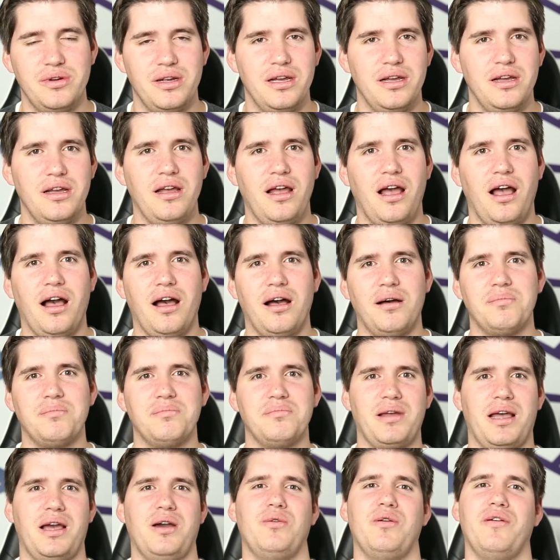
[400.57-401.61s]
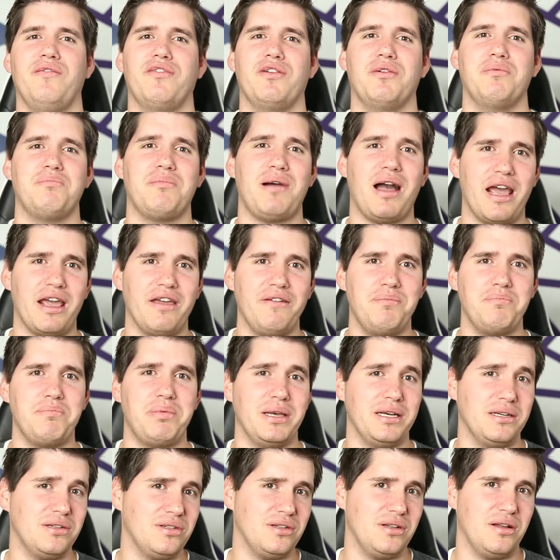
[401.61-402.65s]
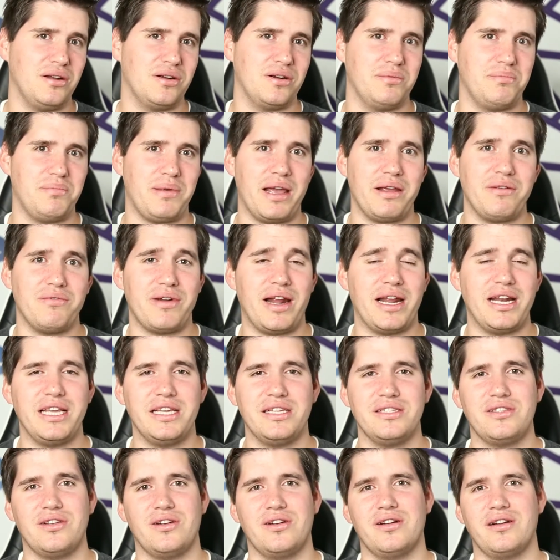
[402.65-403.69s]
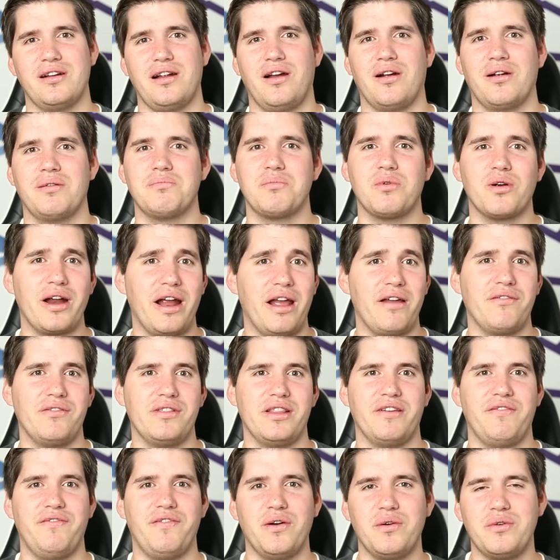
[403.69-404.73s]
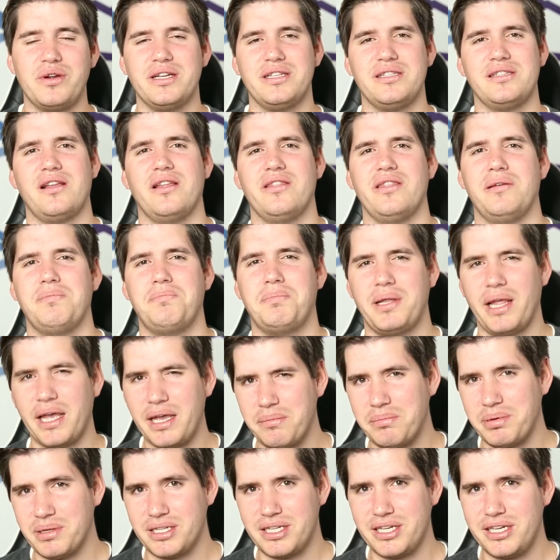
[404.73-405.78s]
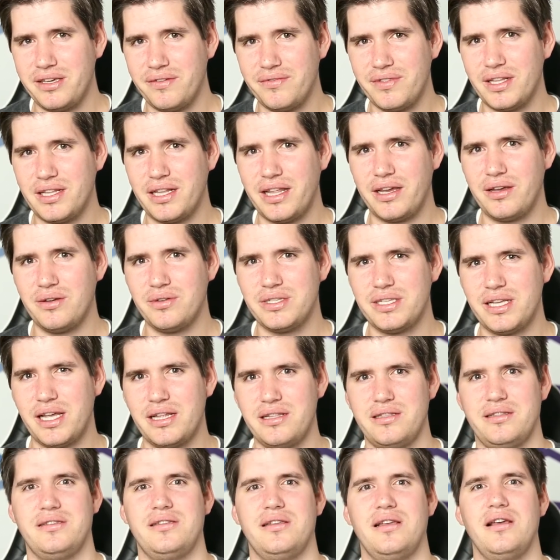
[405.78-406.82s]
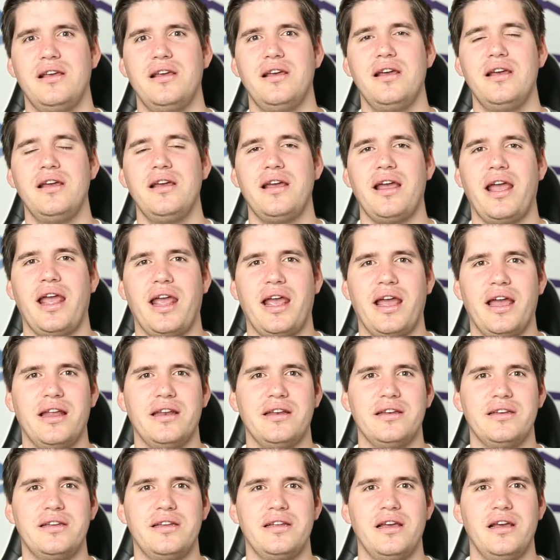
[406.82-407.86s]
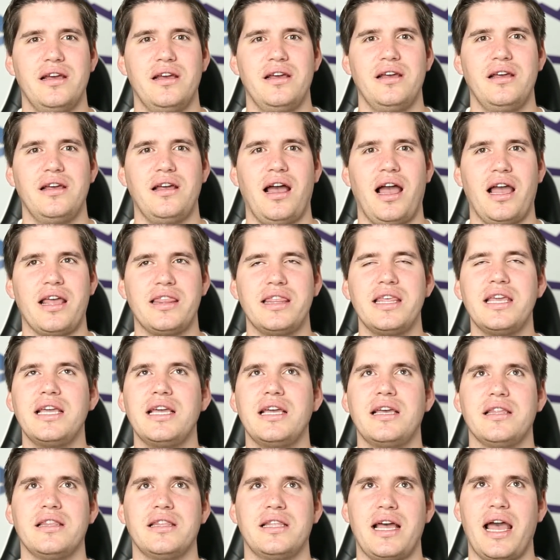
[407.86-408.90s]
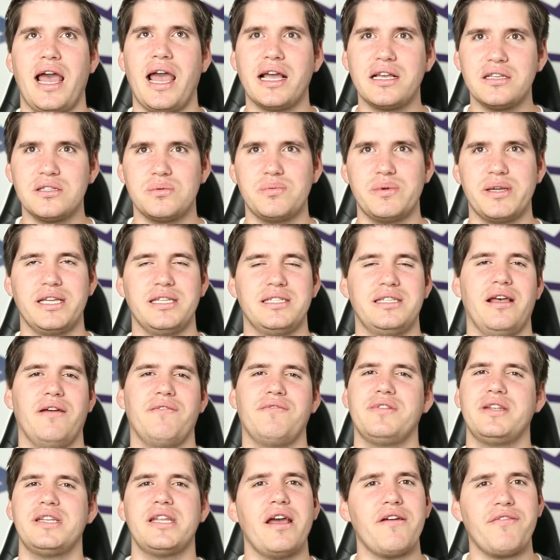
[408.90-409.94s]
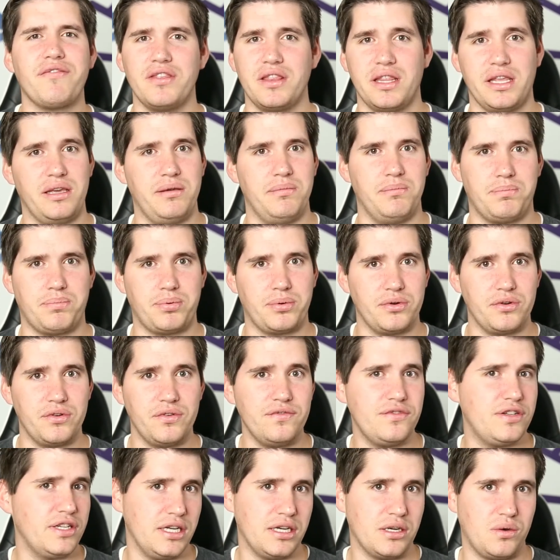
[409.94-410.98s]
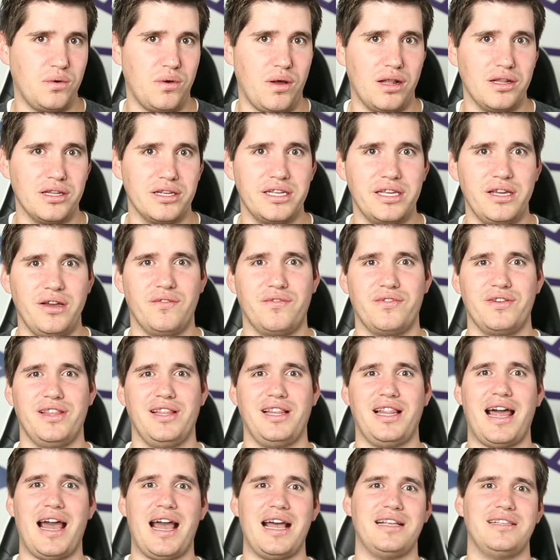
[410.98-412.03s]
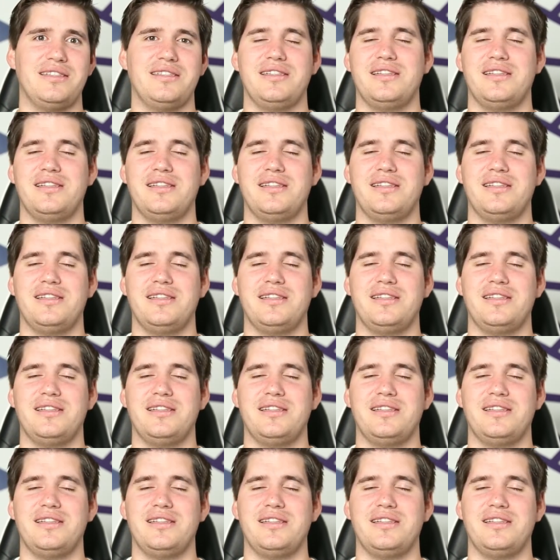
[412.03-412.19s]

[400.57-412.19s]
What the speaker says: However, my ratings are more heavily focused on the playability of the Lego sets, and I think the X-Wings have definitely improved in quality over the last